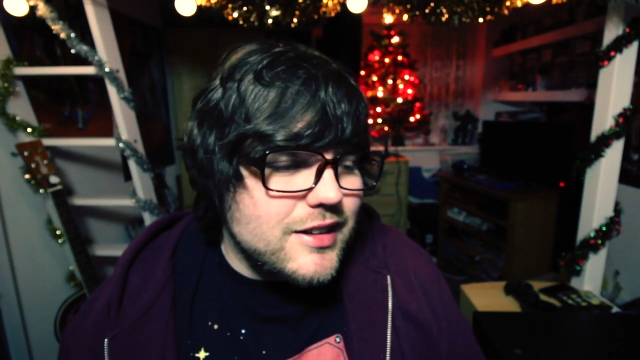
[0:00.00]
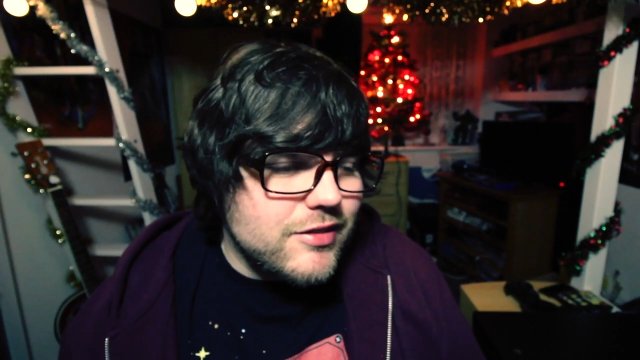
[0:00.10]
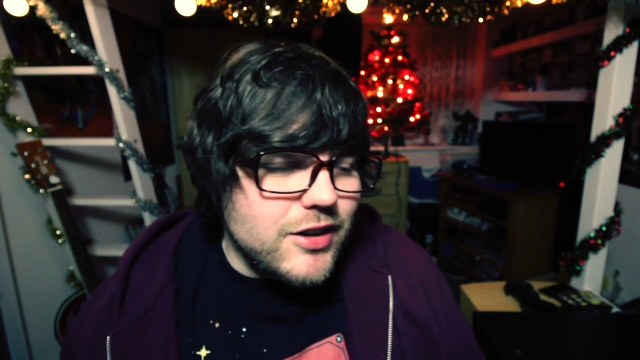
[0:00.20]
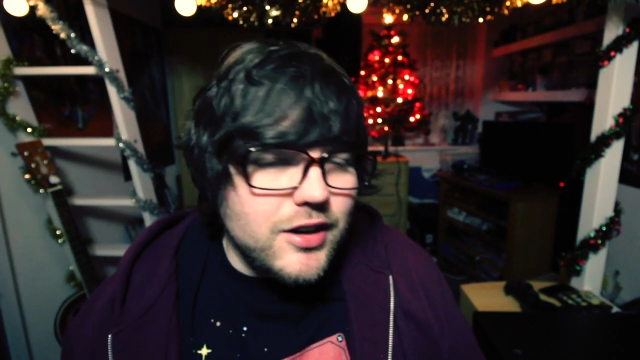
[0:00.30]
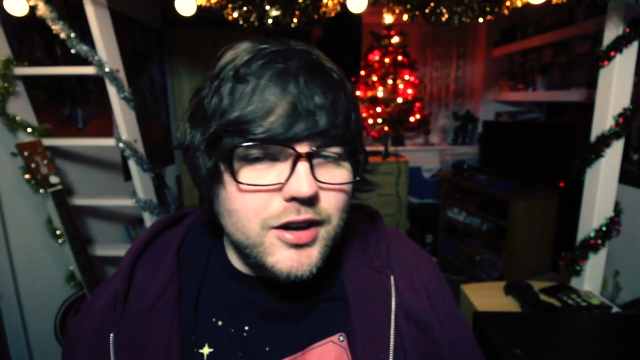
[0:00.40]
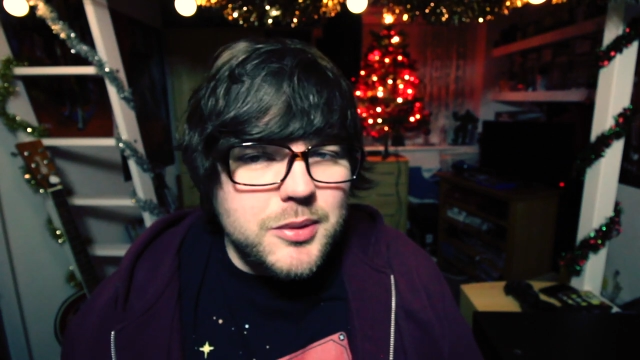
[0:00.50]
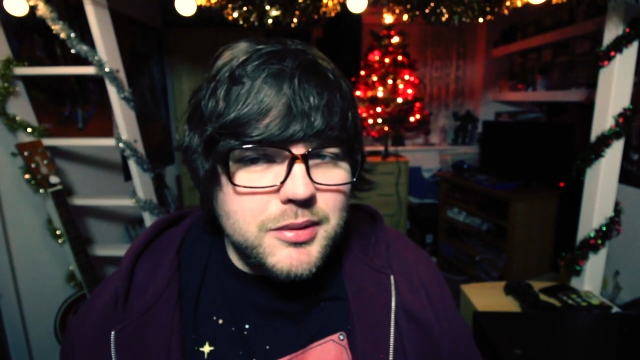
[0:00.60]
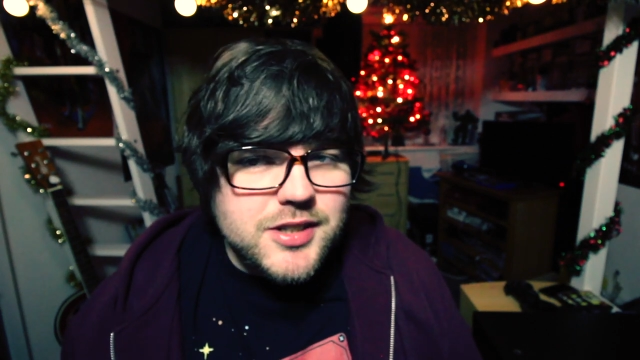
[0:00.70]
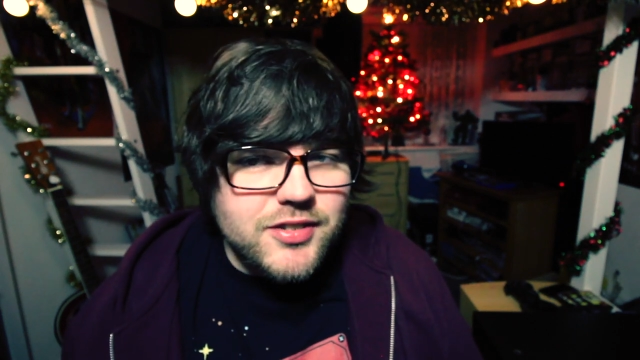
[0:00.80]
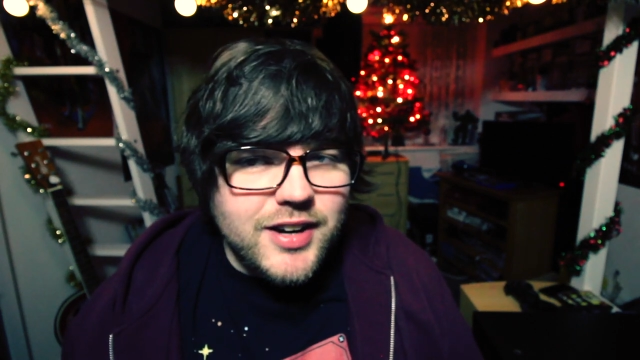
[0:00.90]
Even though I kind of
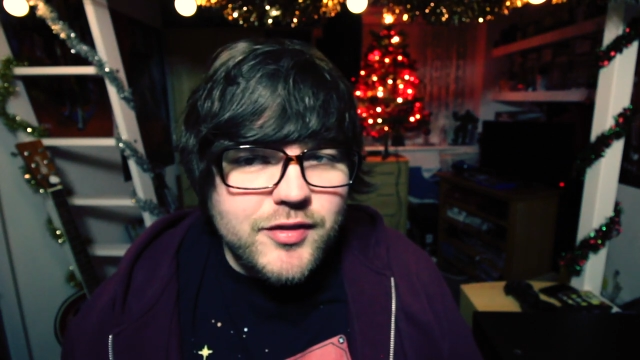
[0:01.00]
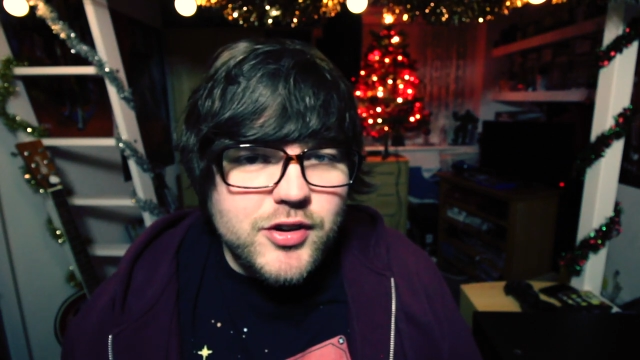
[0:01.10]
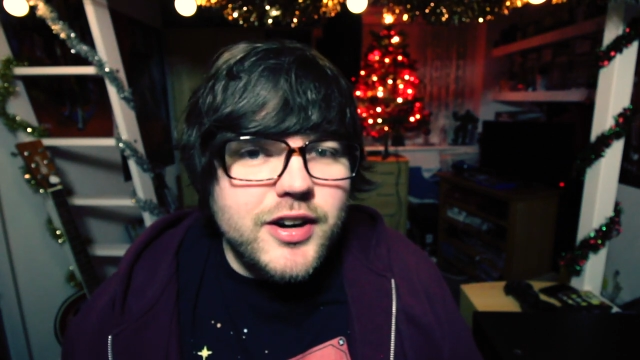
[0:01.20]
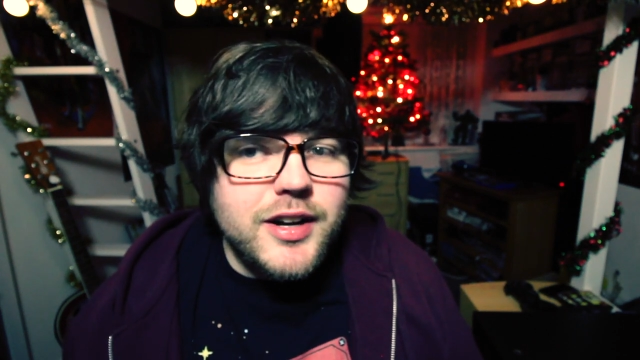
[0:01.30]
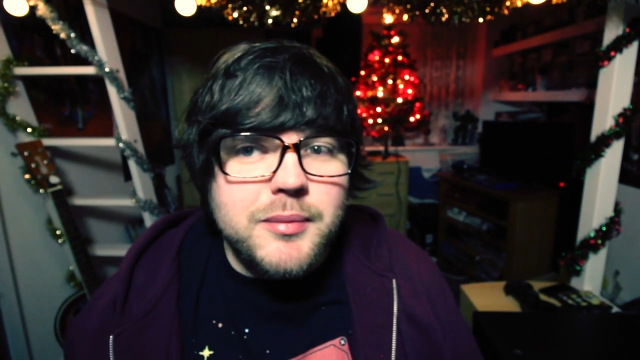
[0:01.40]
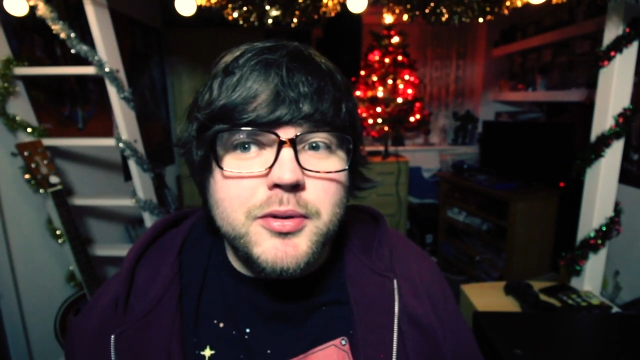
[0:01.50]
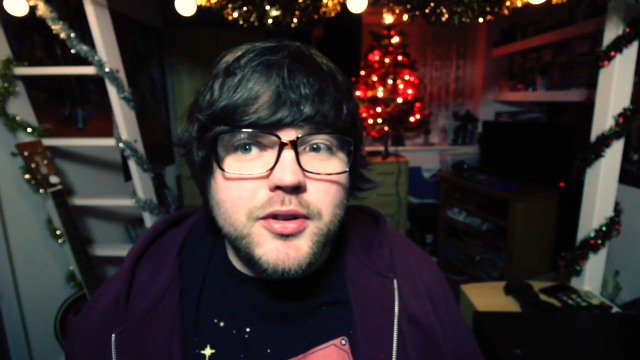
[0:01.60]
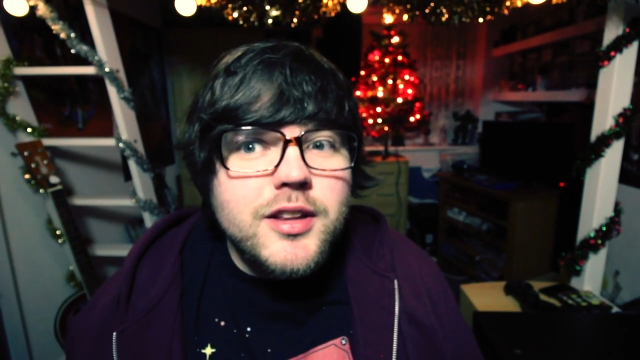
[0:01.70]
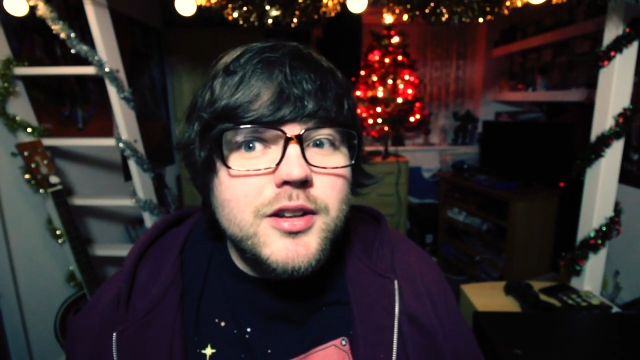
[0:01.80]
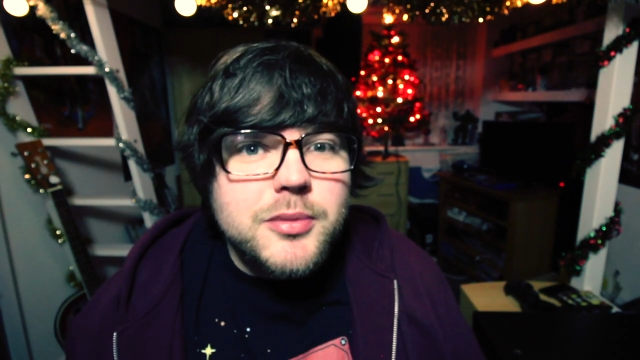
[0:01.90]
bought myself a camera already,
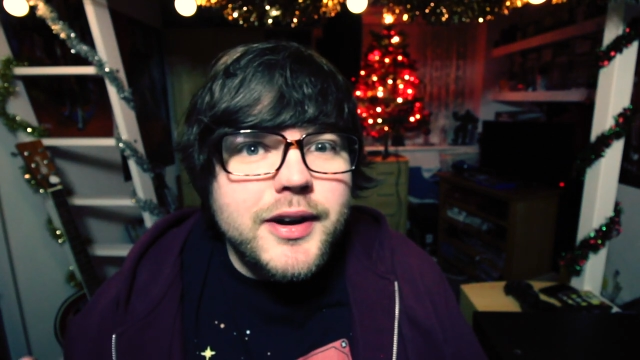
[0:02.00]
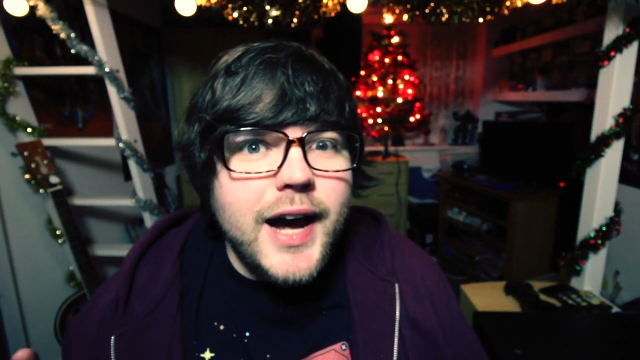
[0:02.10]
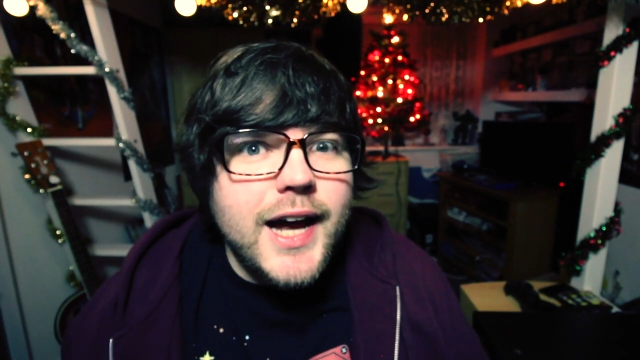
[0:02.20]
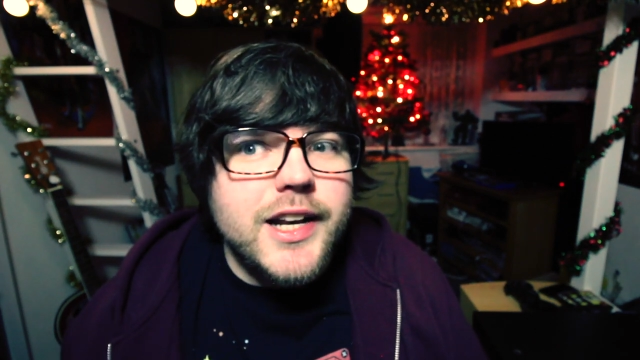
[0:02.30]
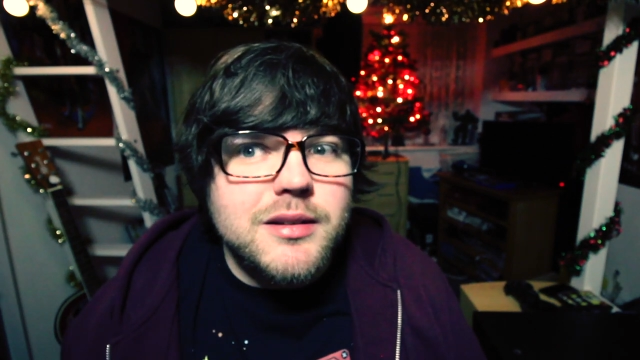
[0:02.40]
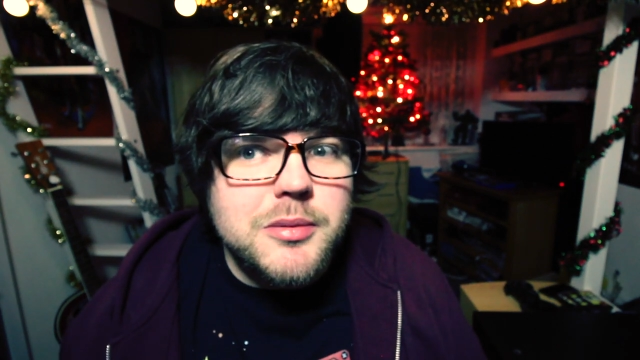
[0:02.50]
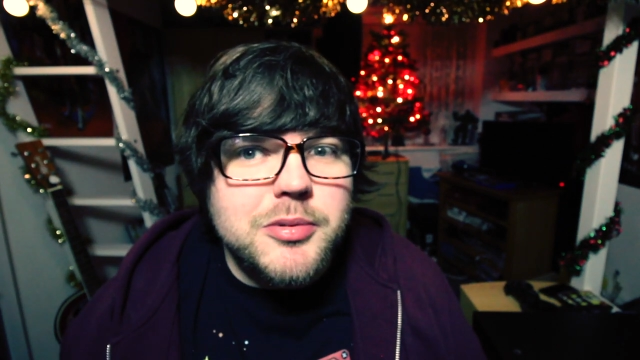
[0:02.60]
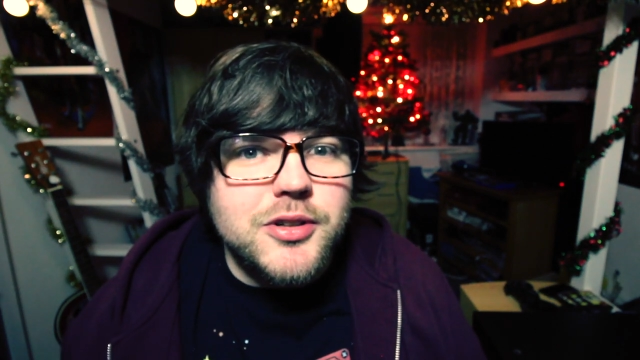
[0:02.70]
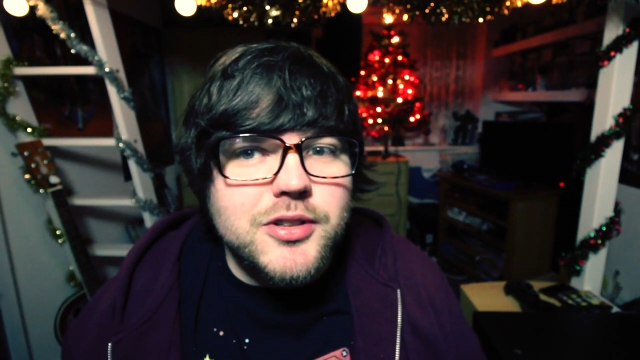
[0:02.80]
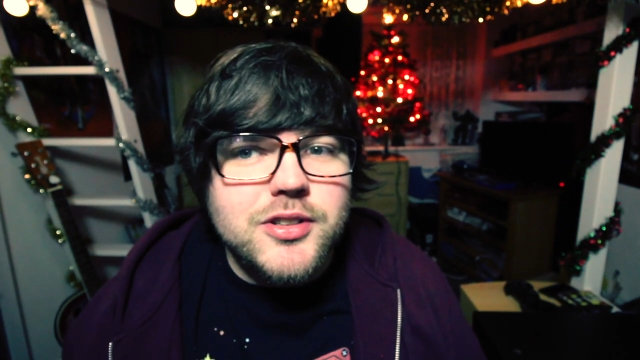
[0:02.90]
but this one had to be
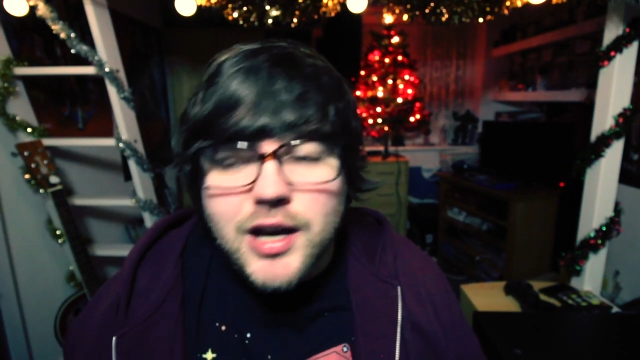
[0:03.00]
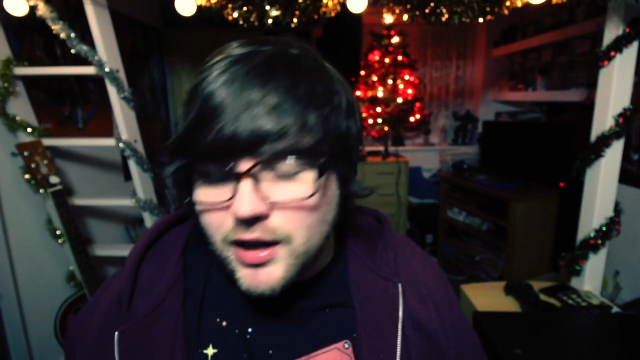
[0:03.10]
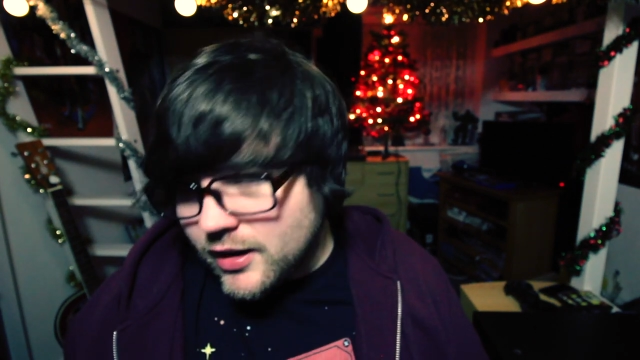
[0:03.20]
bought.